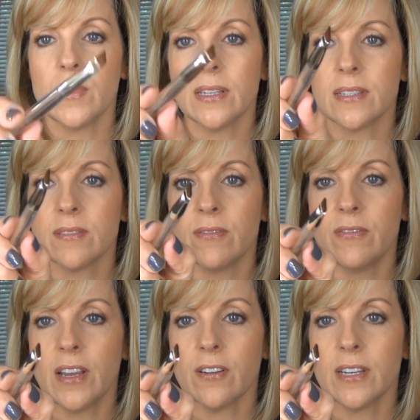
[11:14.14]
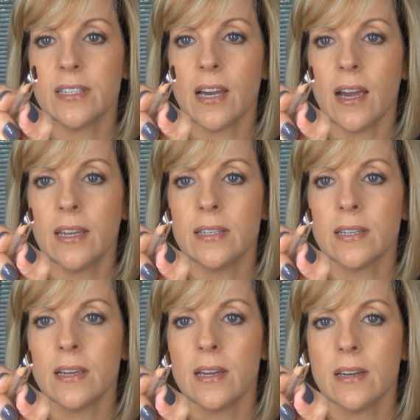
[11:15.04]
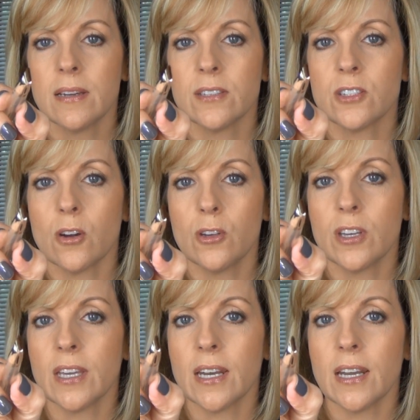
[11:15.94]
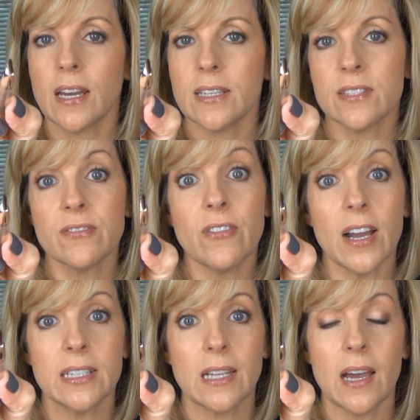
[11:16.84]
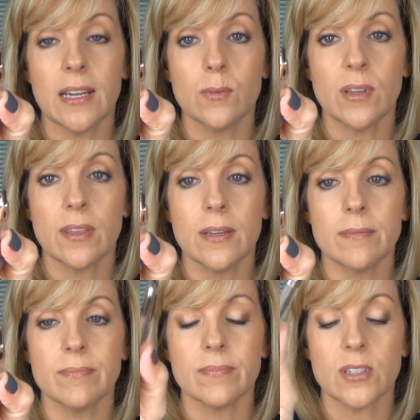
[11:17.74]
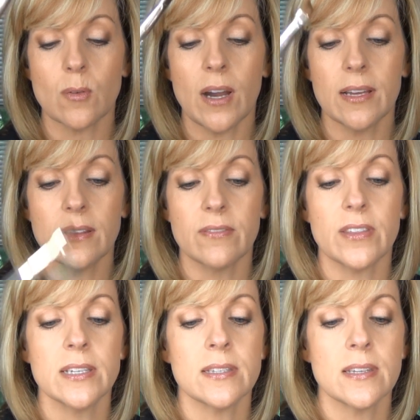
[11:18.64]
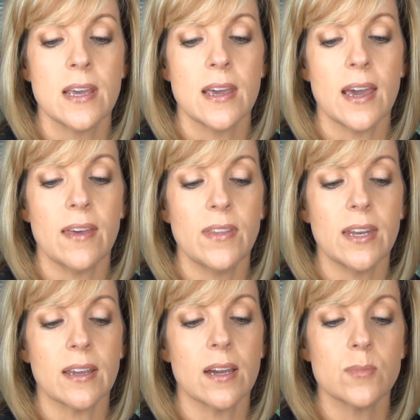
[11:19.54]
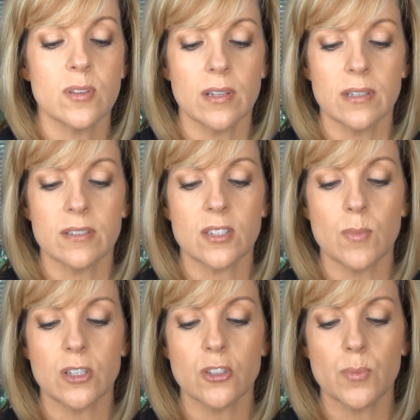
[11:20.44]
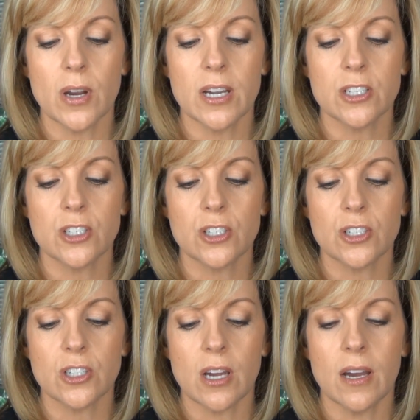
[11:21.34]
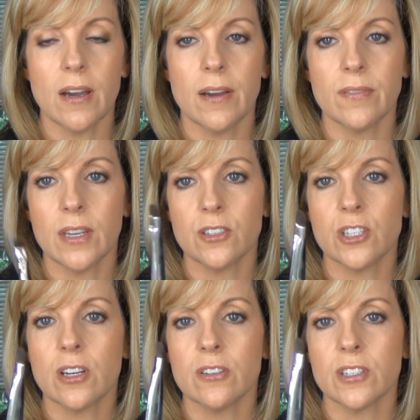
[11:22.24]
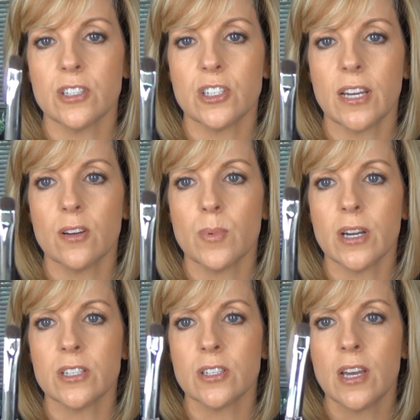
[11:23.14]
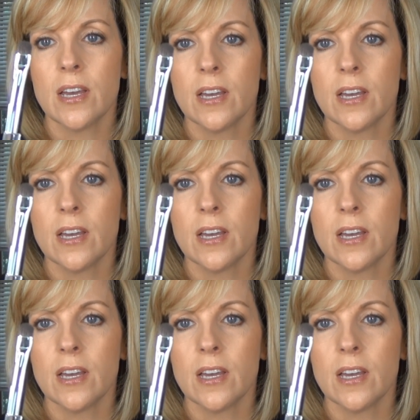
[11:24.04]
It's very tight, so you can get a nice fine line with it. So I love this. And then it comes with a little smudger brush. She calls it a shader brush.